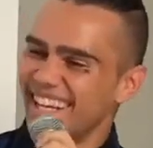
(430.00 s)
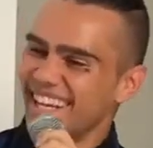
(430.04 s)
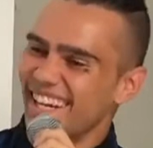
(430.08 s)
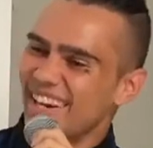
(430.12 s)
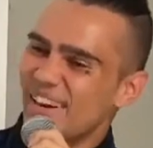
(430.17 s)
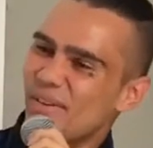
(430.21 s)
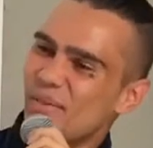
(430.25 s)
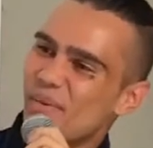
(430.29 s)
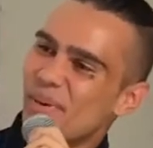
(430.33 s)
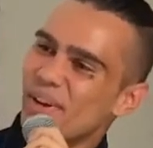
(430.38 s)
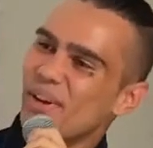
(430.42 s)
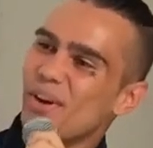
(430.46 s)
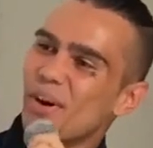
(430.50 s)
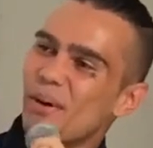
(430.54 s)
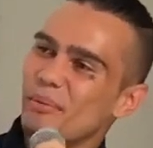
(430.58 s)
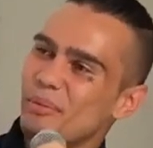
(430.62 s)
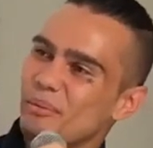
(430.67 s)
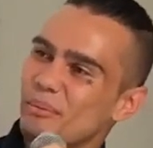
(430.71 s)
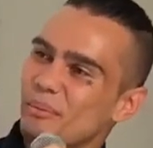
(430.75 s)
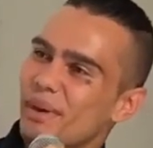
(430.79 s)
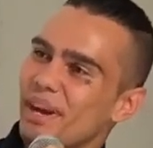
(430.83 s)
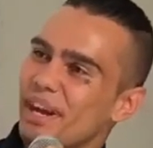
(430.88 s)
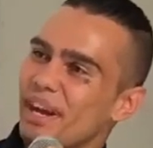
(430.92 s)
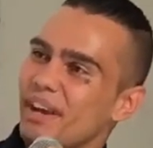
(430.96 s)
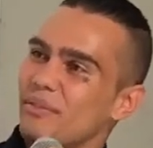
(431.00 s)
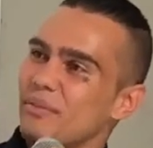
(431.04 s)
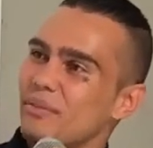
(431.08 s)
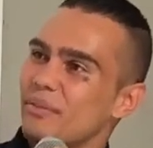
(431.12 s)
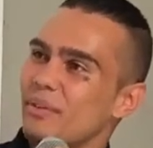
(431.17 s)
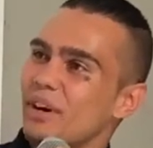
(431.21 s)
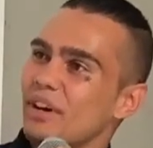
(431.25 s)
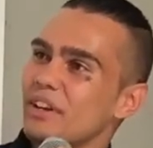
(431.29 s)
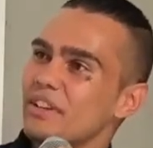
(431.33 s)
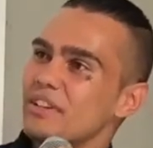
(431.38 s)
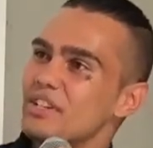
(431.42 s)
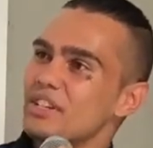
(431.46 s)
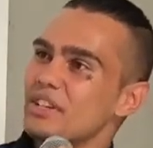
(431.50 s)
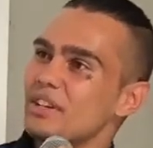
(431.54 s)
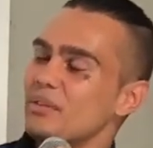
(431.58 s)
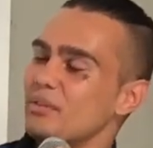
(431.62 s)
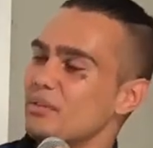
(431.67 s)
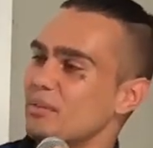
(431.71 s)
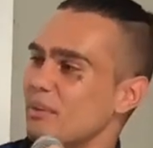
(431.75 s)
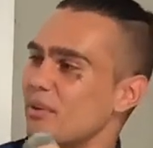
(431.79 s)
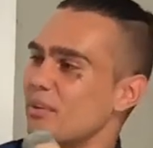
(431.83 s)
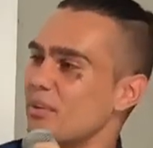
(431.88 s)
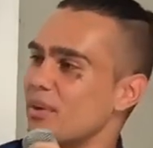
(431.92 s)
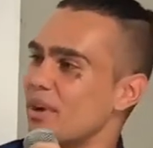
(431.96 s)
We copped mad fucking shit
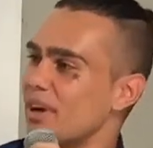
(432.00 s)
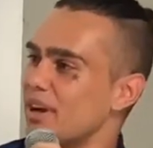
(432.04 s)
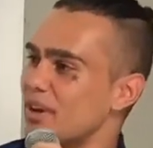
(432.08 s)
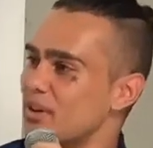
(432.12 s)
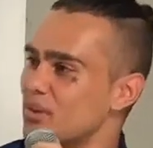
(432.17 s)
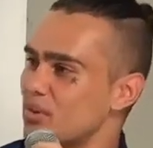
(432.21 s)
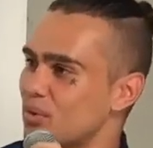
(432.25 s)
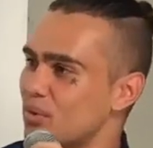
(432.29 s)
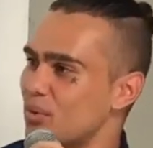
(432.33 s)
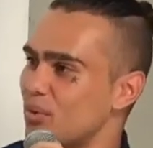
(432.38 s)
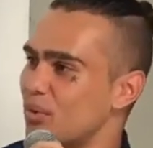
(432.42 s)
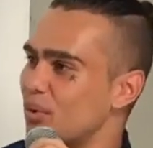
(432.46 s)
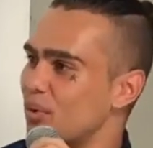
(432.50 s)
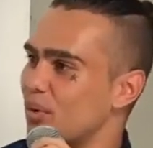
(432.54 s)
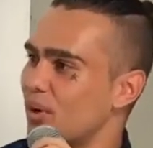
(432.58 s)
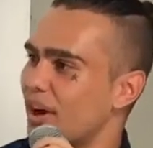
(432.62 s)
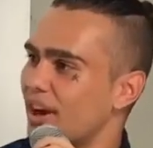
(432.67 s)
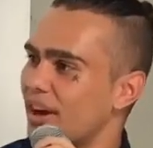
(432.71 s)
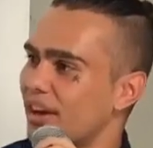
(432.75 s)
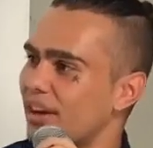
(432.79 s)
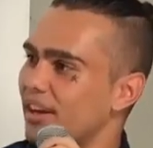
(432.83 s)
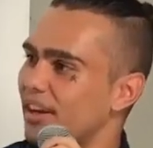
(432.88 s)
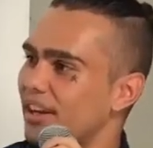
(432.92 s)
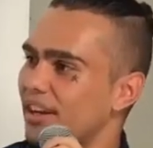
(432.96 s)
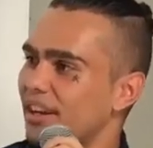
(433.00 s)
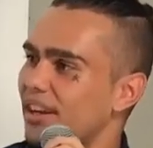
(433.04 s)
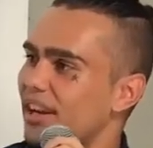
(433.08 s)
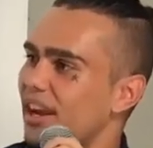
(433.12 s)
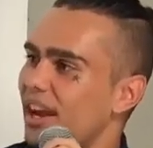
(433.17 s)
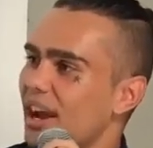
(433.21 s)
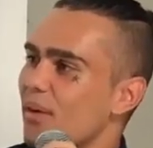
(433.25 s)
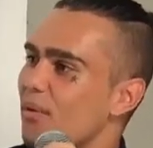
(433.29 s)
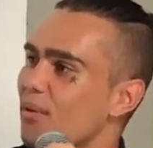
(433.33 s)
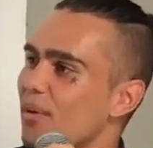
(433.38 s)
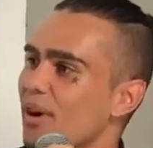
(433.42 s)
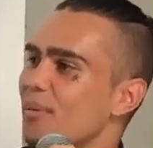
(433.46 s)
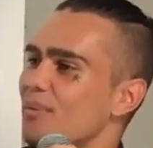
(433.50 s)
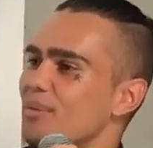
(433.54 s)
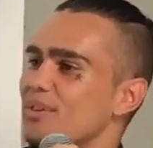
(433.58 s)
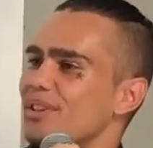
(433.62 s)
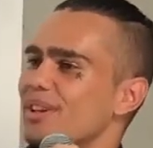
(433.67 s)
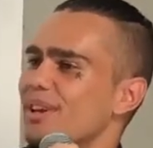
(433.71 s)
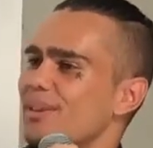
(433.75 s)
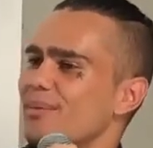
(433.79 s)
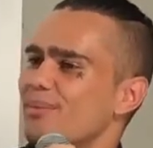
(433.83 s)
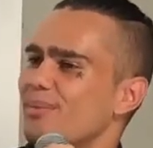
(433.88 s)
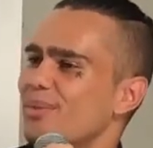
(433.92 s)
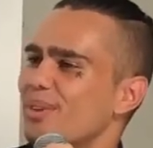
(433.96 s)
from everyone at school. Like, everyone was
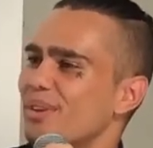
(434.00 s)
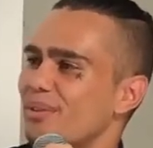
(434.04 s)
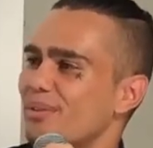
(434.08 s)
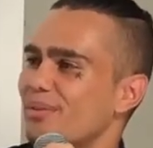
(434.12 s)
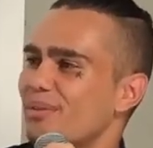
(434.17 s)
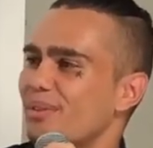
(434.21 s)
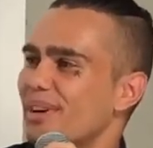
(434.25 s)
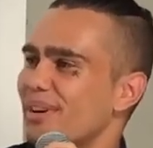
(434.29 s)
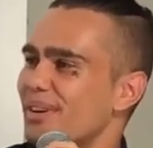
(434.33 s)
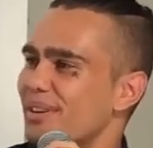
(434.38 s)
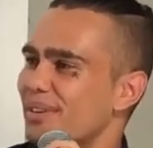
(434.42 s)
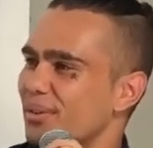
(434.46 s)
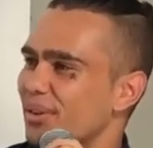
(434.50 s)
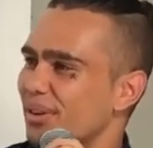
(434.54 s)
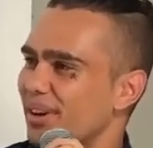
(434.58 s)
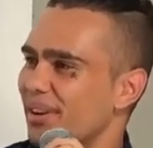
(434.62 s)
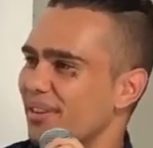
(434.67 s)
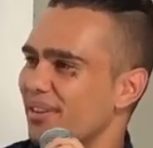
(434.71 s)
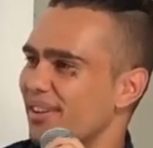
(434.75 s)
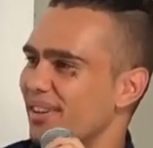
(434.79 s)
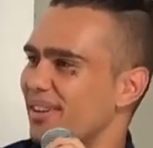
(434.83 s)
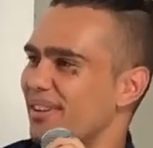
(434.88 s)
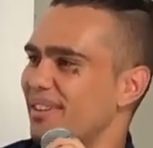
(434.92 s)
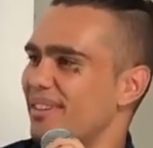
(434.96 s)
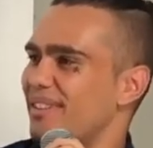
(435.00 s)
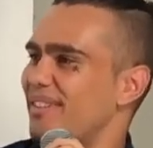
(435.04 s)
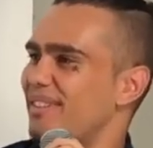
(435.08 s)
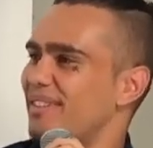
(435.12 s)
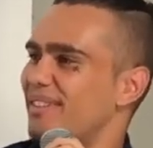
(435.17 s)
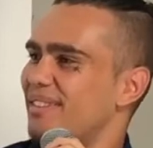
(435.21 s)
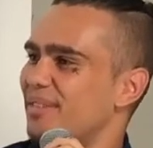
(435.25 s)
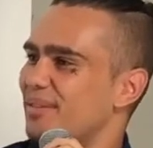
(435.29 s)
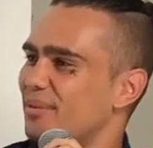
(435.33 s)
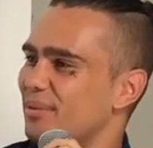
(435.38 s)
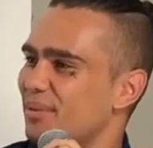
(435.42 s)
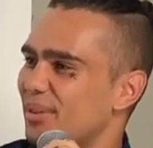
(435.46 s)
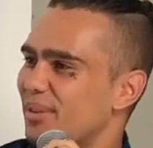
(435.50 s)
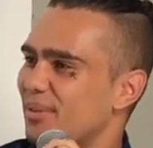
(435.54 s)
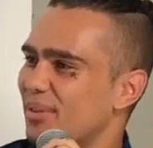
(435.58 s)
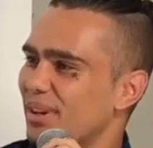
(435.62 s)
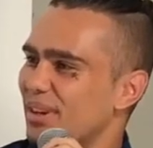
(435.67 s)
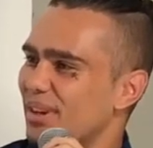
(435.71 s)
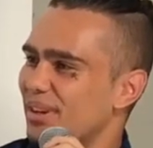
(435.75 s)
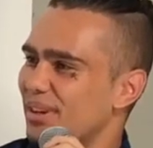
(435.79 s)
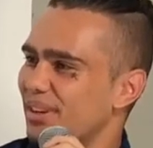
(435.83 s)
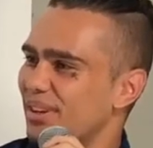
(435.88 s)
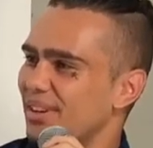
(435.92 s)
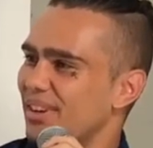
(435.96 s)
like, what the fuck are you writing? Like, what
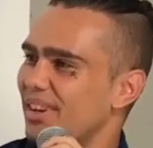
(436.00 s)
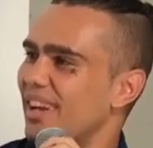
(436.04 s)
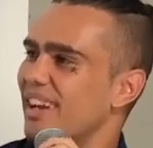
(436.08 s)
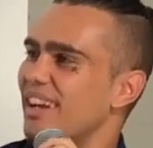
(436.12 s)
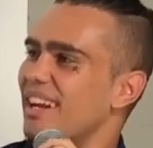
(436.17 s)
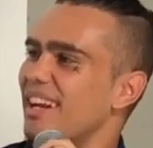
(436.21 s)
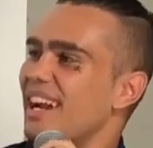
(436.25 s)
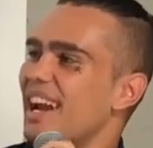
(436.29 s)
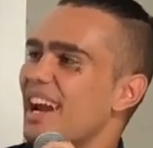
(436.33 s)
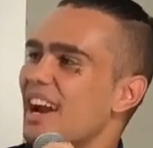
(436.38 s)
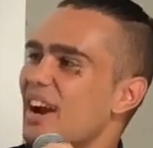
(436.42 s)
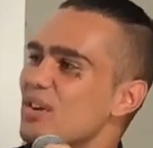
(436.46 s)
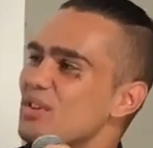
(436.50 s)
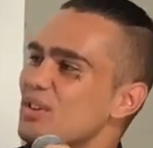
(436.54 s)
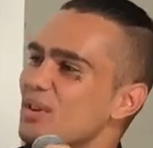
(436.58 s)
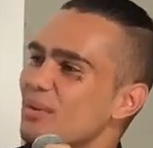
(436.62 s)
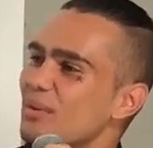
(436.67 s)
are you doing?